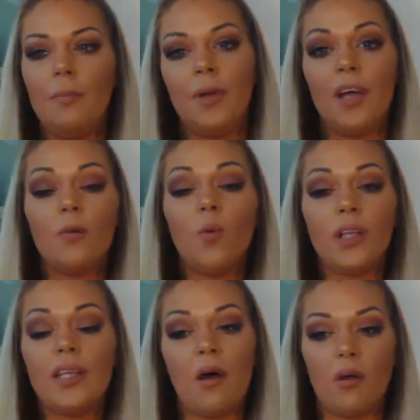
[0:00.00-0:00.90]
But
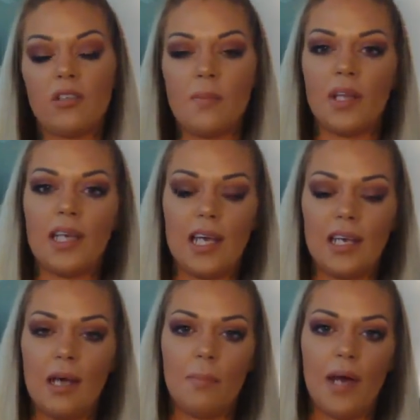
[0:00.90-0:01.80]
what they ultimately
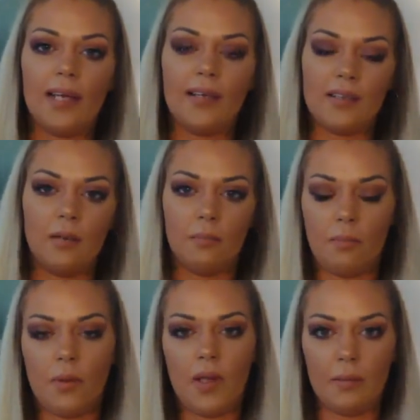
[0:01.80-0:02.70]
end up buying is a
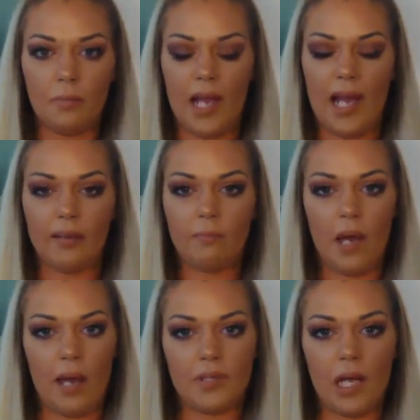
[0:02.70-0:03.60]
plain black
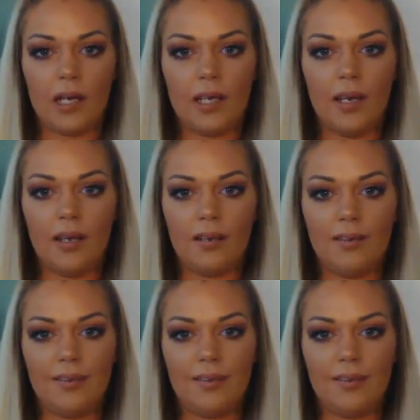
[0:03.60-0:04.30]
pop socket